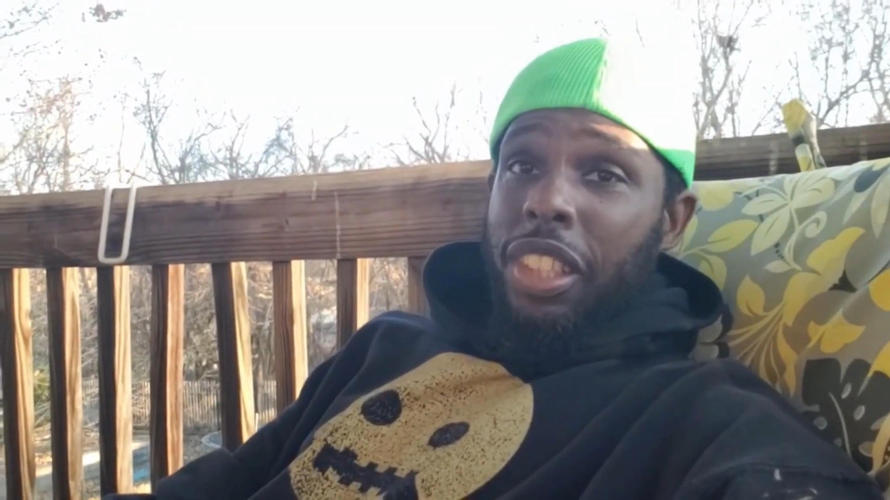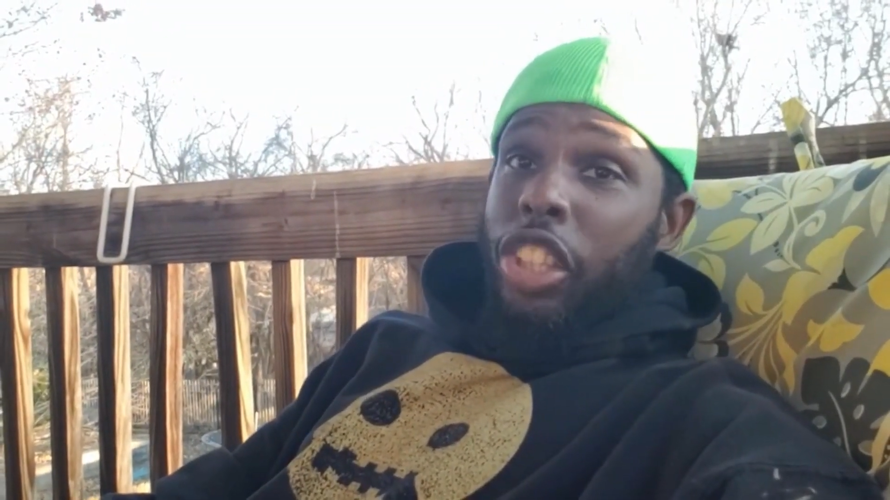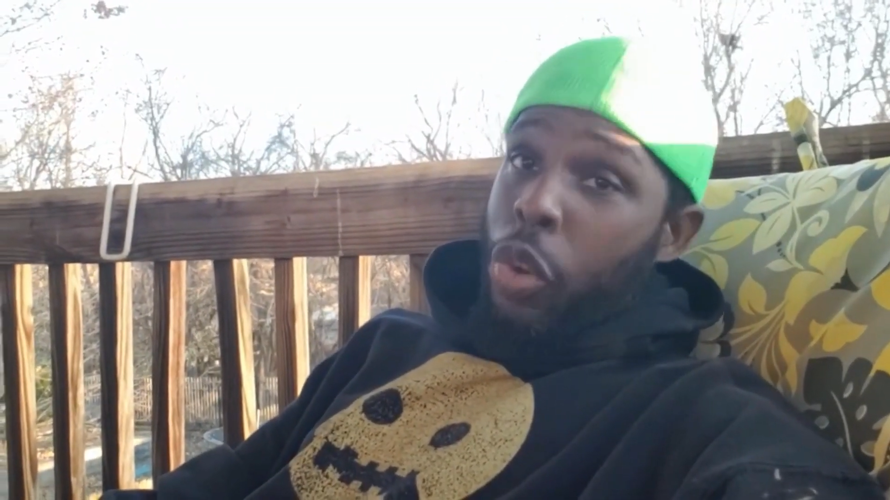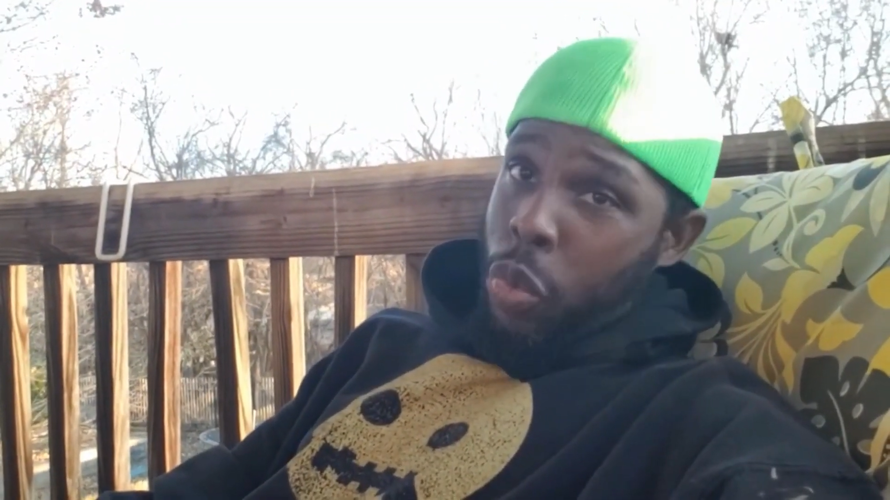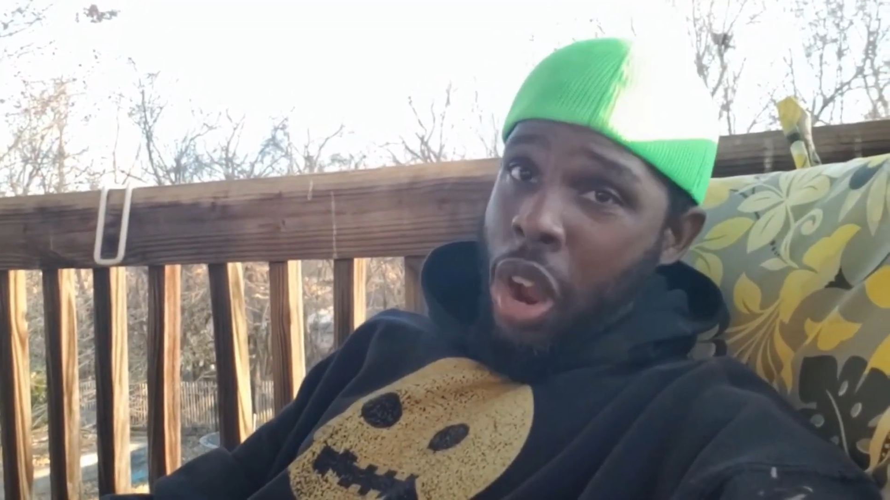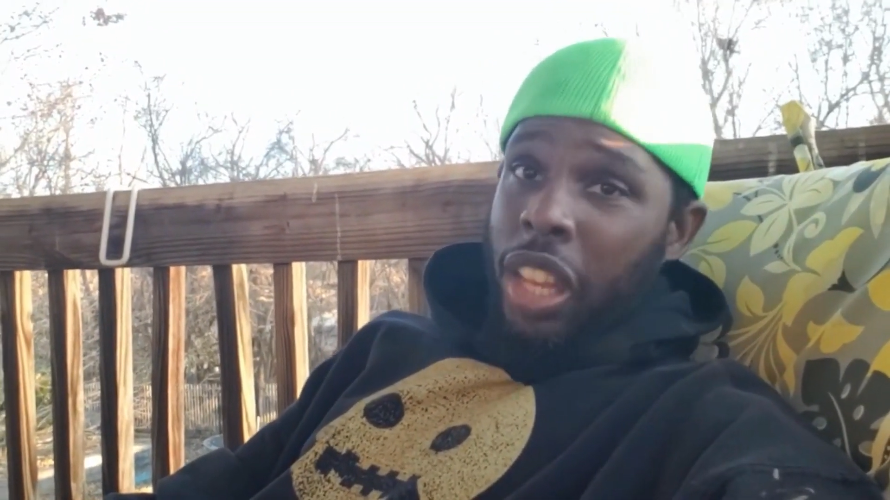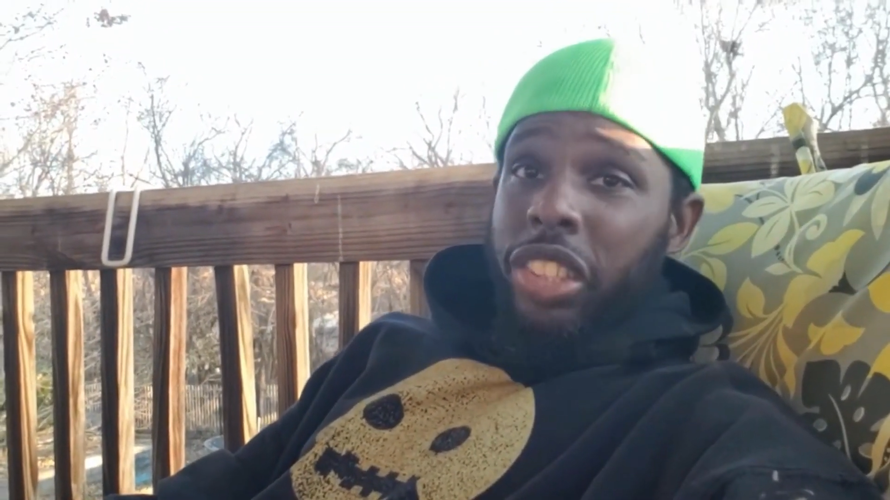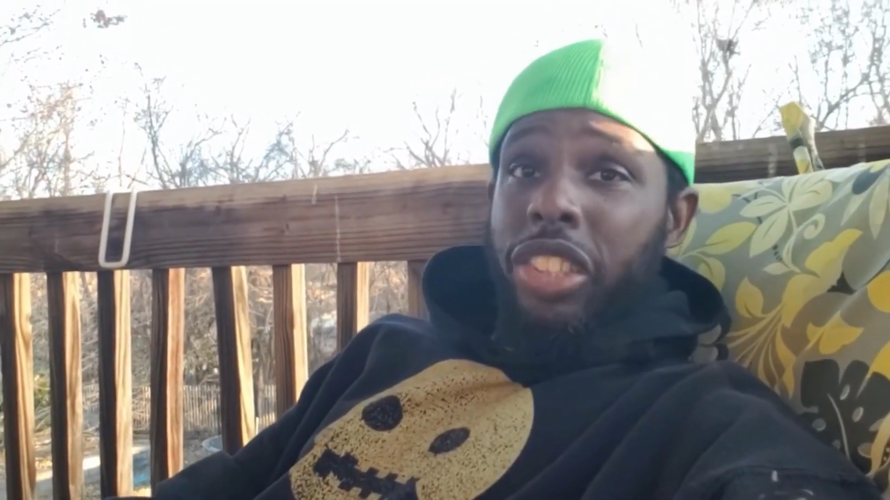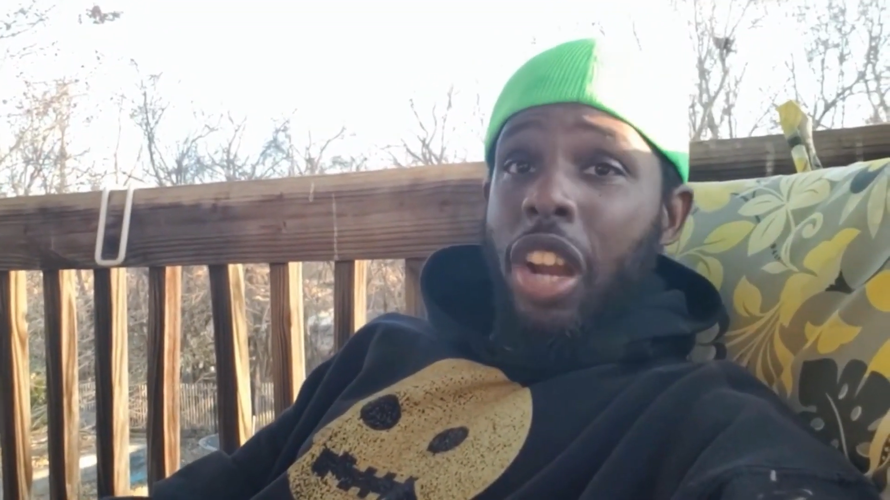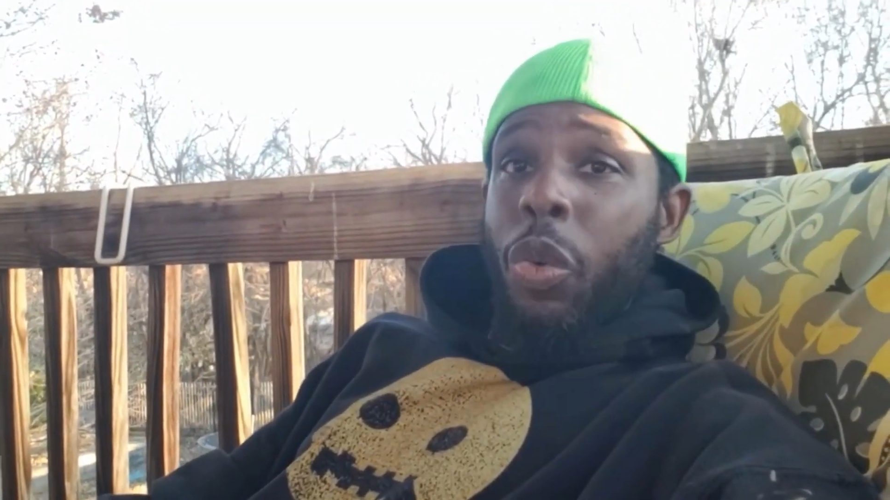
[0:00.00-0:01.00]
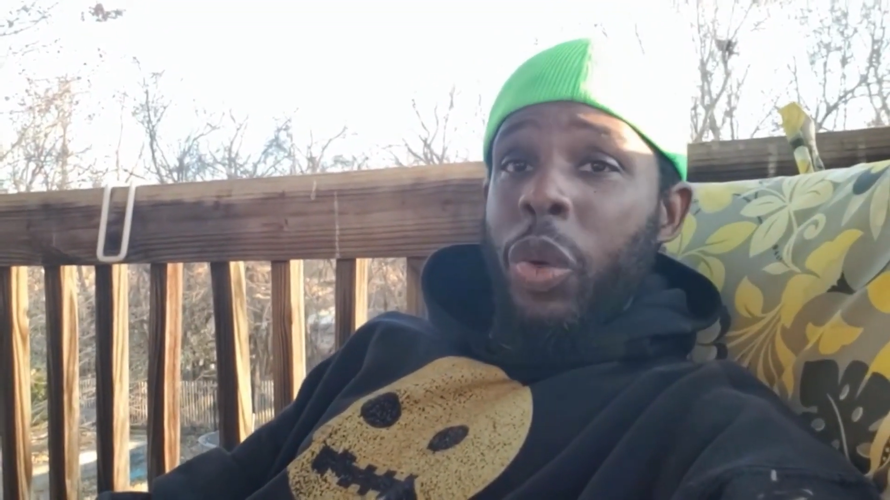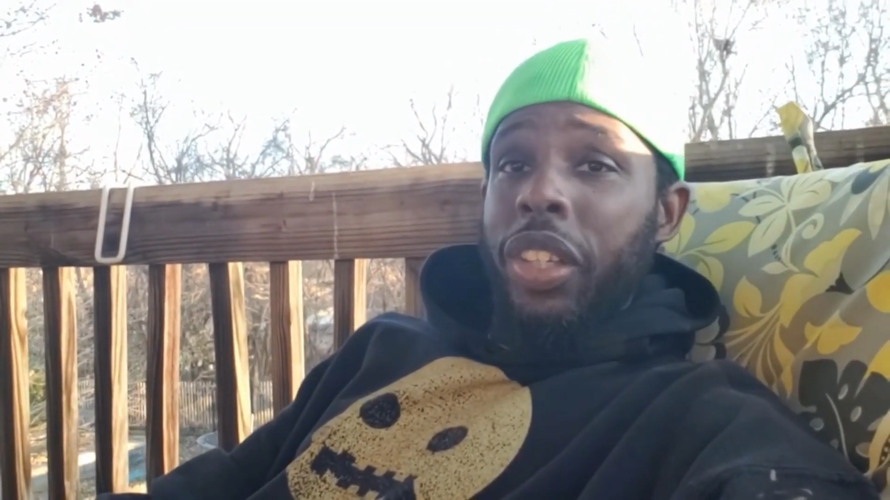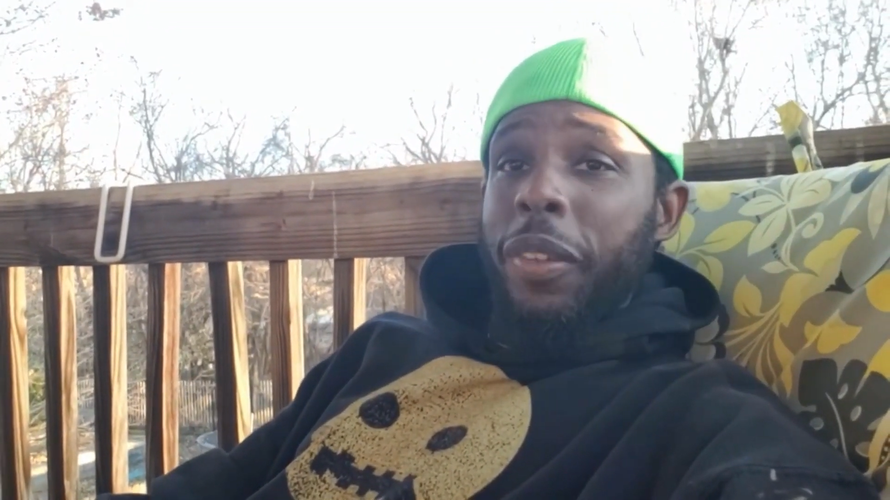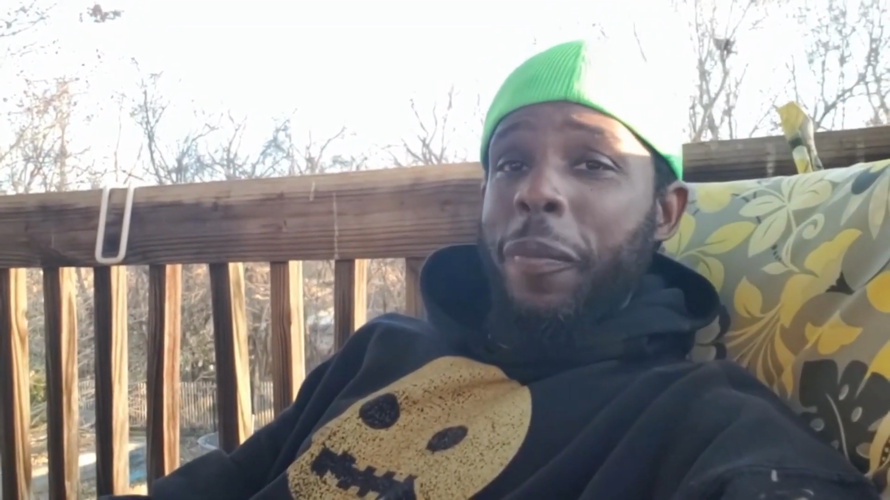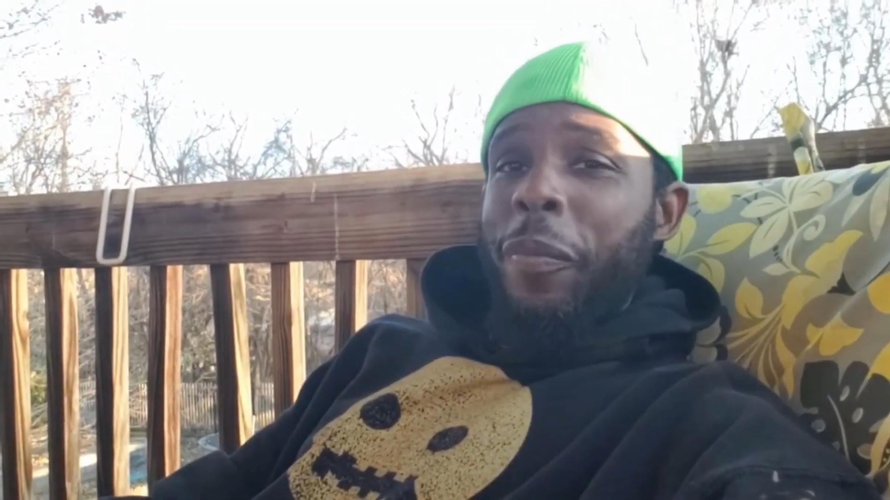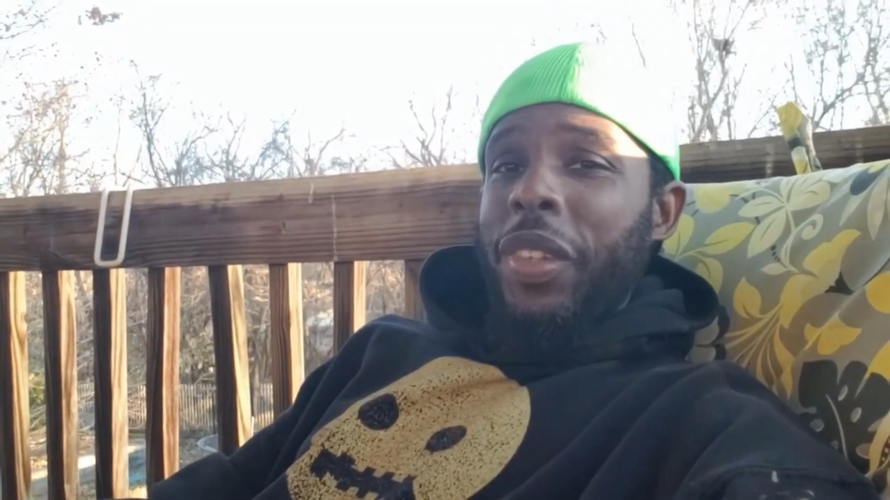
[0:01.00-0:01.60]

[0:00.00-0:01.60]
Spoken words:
your wallet sure will.